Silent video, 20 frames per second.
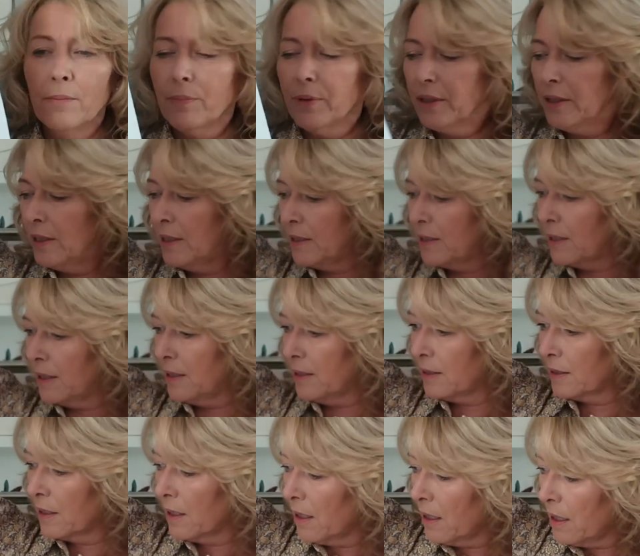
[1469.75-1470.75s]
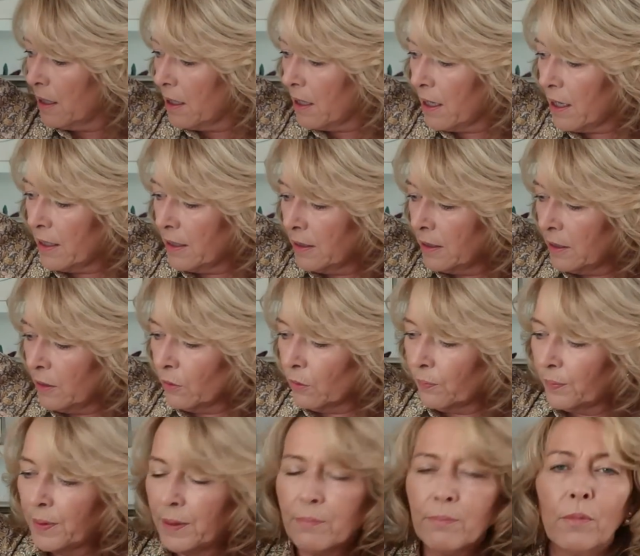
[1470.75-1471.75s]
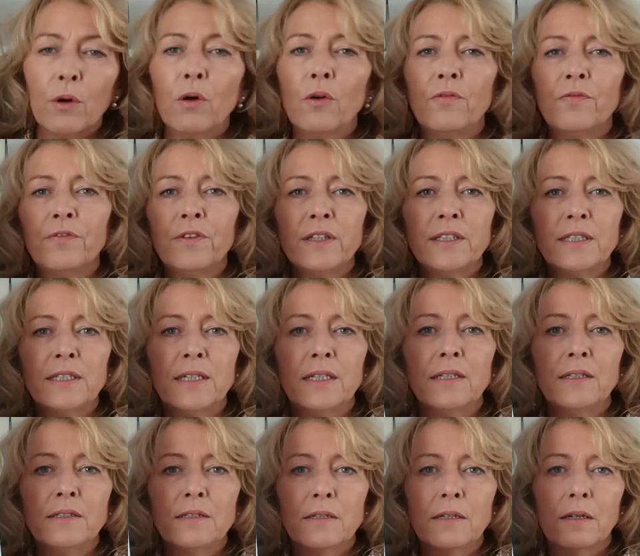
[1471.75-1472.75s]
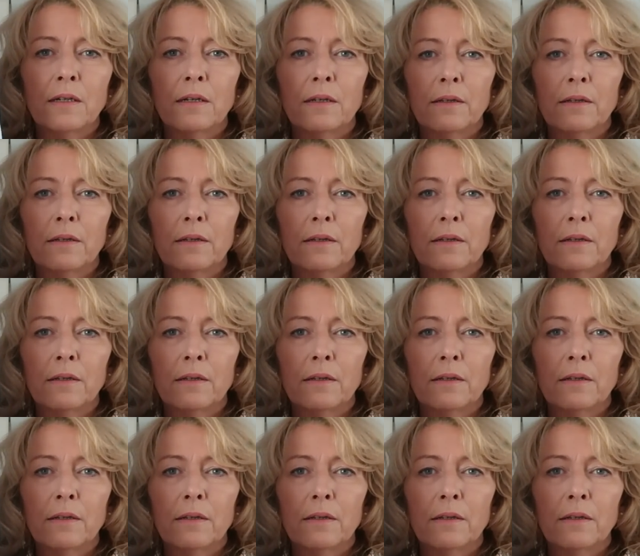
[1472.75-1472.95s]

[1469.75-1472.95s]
But this is a little bit more fitted